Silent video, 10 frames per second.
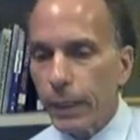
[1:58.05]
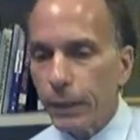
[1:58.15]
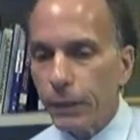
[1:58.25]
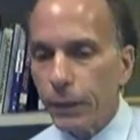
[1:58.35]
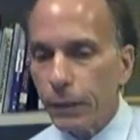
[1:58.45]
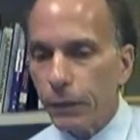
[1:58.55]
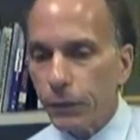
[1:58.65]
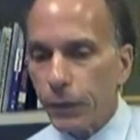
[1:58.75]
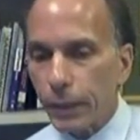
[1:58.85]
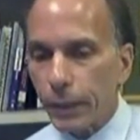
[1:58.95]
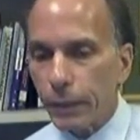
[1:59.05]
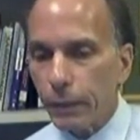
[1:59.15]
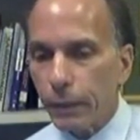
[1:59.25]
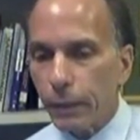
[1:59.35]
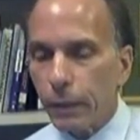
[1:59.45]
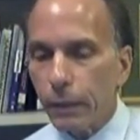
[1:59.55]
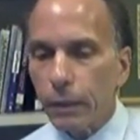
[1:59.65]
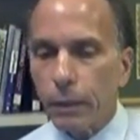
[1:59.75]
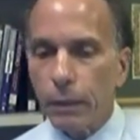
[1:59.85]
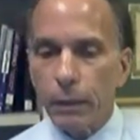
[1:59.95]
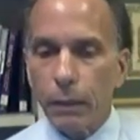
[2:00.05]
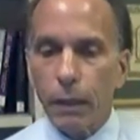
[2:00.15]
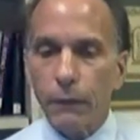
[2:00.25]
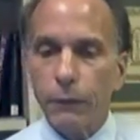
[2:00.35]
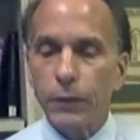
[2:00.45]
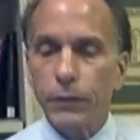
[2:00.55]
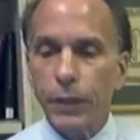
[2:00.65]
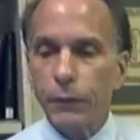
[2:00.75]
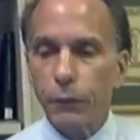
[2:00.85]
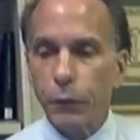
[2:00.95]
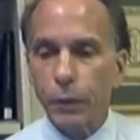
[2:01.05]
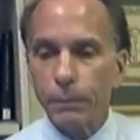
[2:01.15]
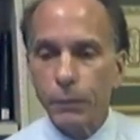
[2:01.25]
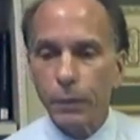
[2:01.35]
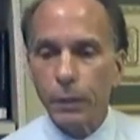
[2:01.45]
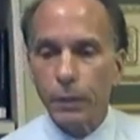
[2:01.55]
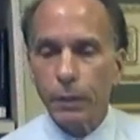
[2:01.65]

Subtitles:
In another study of consent forms,